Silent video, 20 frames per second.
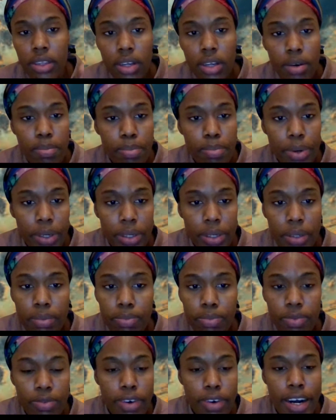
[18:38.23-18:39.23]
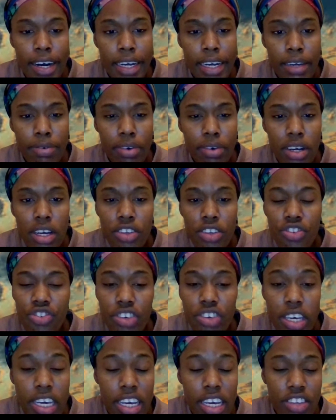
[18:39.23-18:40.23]
Number five,
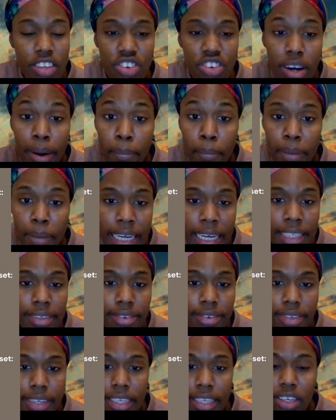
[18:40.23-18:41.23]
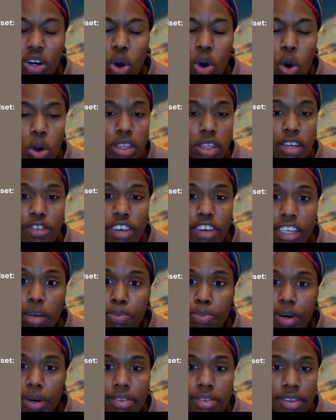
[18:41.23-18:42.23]
change your mindset. Cultivate
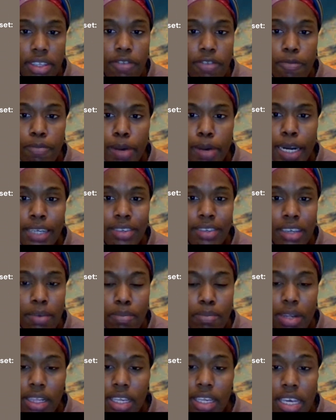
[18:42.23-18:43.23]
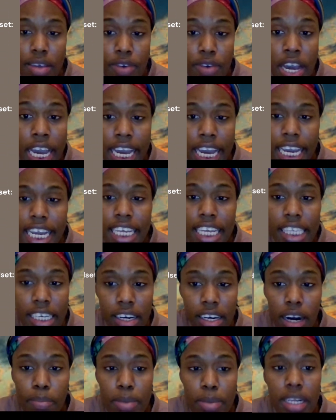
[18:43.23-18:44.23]
a positive mindset. Believe in
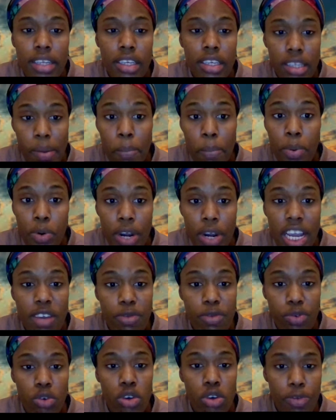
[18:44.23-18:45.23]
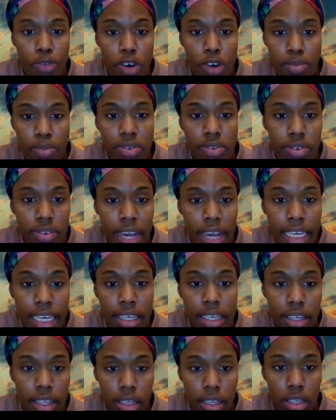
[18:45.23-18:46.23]
your ability to break free from
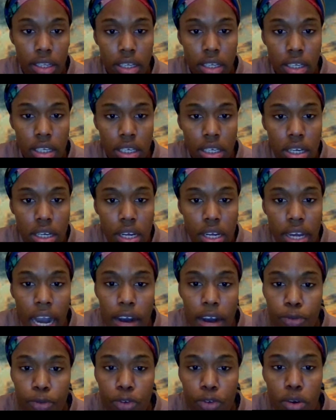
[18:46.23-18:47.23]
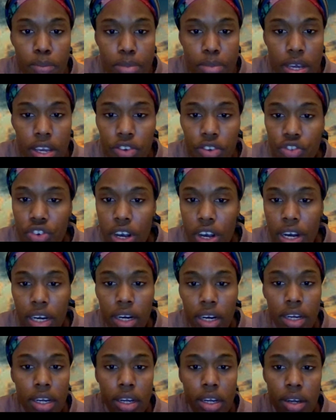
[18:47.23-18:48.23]
cycle.
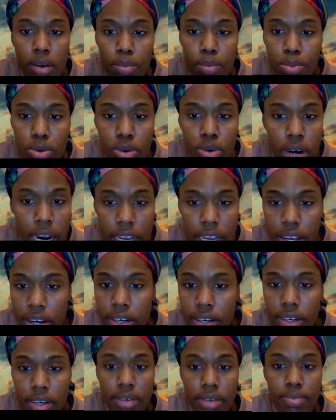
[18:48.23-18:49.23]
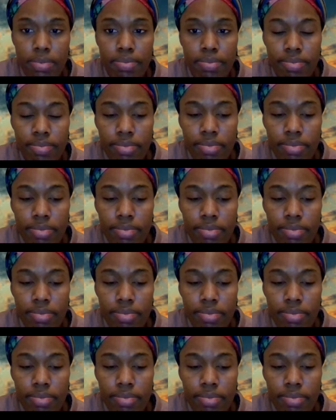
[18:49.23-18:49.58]
Affirmation, prayer